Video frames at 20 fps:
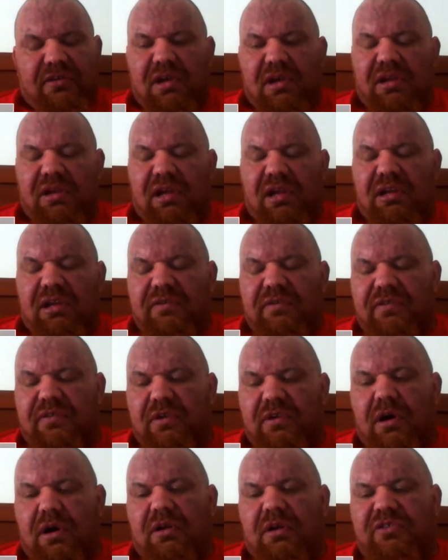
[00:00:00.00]
And then you've
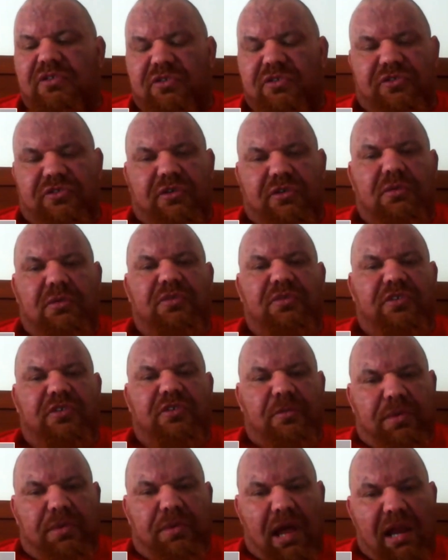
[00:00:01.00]
got Sustanon, which is
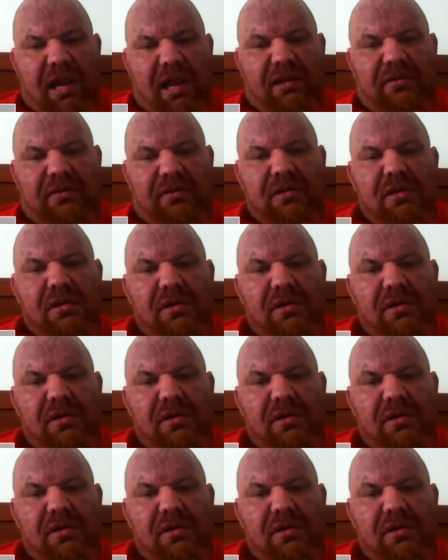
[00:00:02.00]
a blend.